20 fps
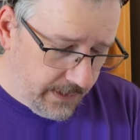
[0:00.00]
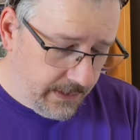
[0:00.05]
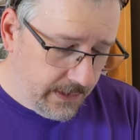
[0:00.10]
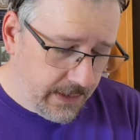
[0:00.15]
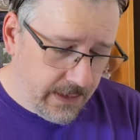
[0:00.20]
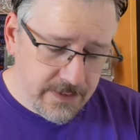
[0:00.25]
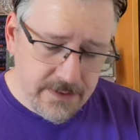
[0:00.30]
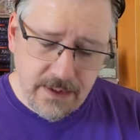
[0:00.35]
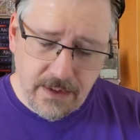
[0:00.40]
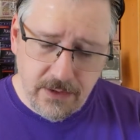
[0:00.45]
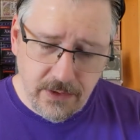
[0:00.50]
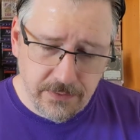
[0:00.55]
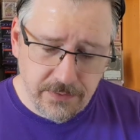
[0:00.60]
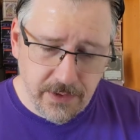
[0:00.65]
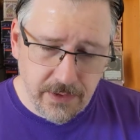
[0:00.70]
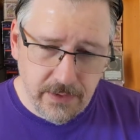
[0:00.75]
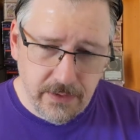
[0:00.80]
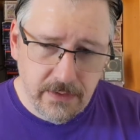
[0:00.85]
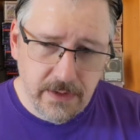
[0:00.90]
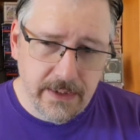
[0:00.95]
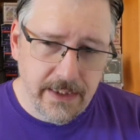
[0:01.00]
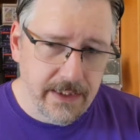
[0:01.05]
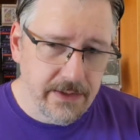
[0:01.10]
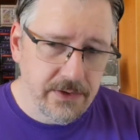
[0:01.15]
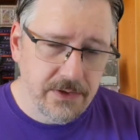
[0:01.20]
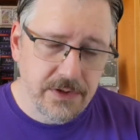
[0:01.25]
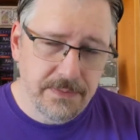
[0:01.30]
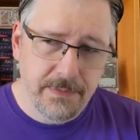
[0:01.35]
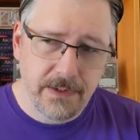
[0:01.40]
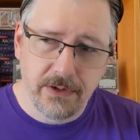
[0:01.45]
send over an Aether
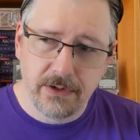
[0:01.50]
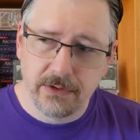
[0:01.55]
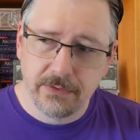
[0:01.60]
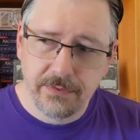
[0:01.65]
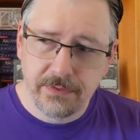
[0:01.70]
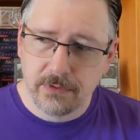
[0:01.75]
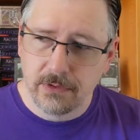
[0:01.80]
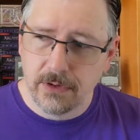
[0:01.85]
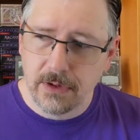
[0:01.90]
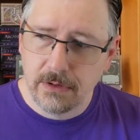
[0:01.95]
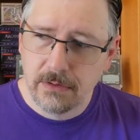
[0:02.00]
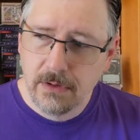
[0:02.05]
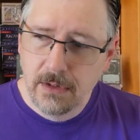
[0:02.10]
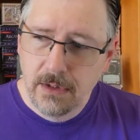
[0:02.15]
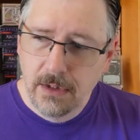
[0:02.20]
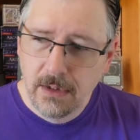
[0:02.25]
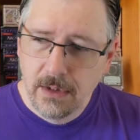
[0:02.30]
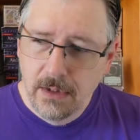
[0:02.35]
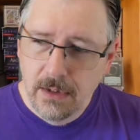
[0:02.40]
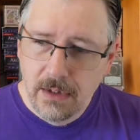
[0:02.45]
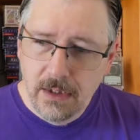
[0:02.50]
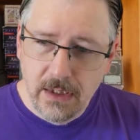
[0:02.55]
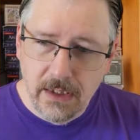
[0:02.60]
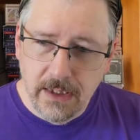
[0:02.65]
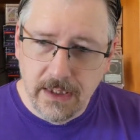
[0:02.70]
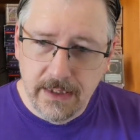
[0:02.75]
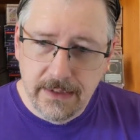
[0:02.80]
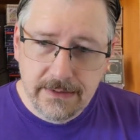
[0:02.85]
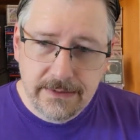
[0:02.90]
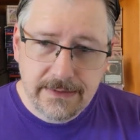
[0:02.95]
Spindle for
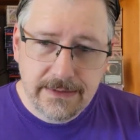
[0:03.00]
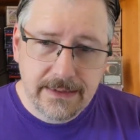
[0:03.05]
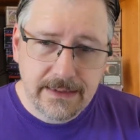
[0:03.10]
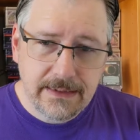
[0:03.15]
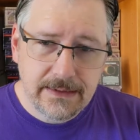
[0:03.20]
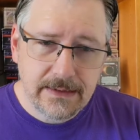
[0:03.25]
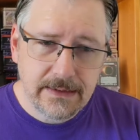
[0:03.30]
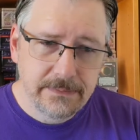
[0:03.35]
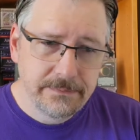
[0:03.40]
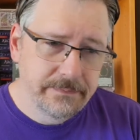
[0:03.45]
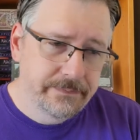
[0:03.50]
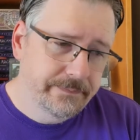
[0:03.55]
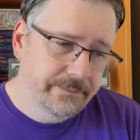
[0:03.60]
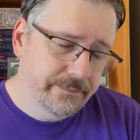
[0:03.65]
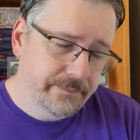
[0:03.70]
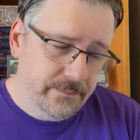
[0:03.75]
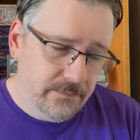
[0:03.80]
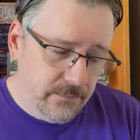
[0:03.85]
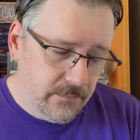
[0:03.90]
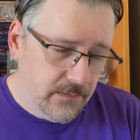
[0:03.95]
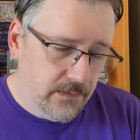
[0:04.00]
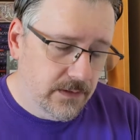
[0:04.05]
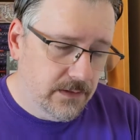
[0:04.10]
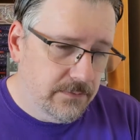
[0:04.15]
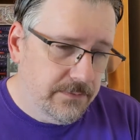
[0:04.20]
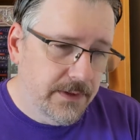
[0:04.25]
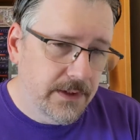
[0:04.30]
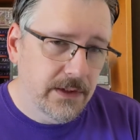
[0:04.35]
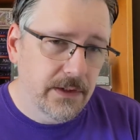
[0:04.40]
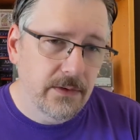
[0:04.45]
6.
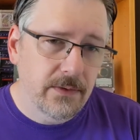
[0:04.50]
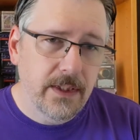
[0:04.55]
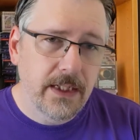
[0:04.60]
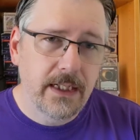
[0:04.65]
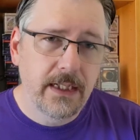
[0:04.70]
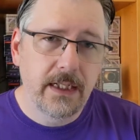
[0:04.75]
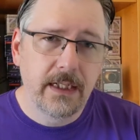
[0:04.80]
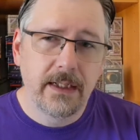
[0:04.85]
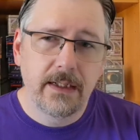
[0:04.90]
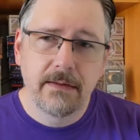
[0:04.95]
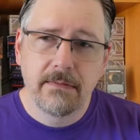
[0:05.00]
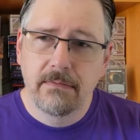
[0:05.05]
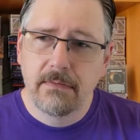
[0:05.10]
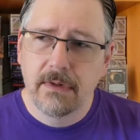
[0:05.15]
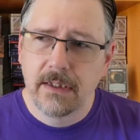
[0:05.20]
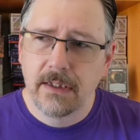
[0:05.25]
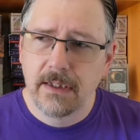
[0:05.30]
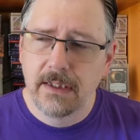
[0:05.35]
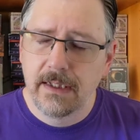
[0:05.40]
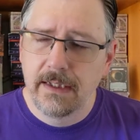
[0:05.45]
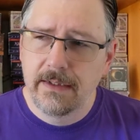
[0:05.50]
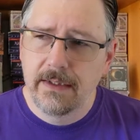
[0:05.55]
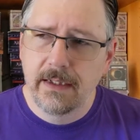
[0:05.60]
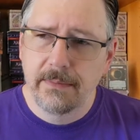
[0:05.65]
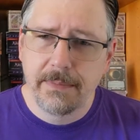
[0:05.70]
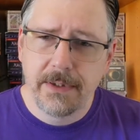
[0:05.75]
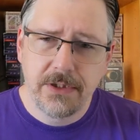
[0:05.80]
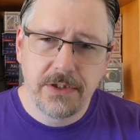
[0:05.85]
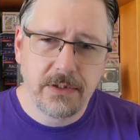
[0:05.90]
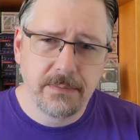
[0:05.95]
Feeling okay. I think I
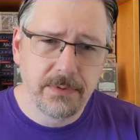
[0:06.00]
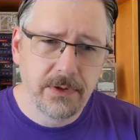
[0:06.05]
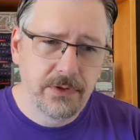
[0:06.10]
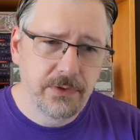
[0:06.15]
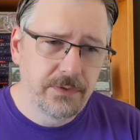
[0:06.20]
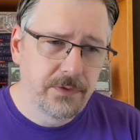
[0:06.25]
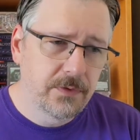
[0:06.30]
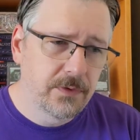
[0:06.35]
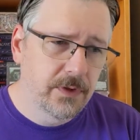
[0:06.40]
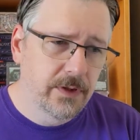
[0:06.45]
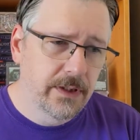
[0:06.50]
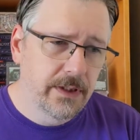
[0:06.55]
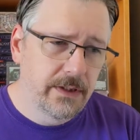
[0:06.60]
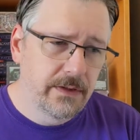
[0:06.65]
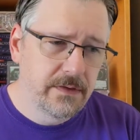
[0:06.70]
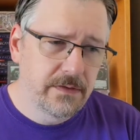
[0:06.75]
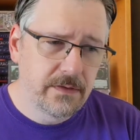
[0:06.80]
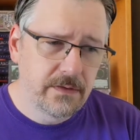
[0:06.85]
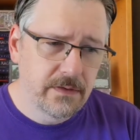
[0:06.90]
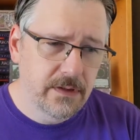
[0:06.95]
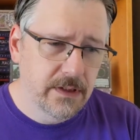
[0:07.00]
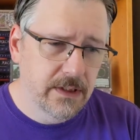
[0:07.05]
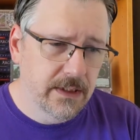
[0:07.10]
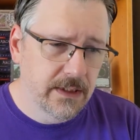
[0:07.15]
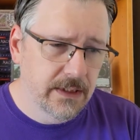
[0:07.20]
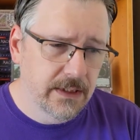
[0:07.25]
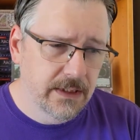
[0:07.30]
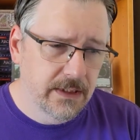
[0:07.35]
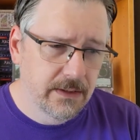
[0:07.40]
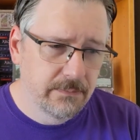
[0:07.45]
pitched a blue for it.
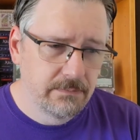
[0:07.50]
I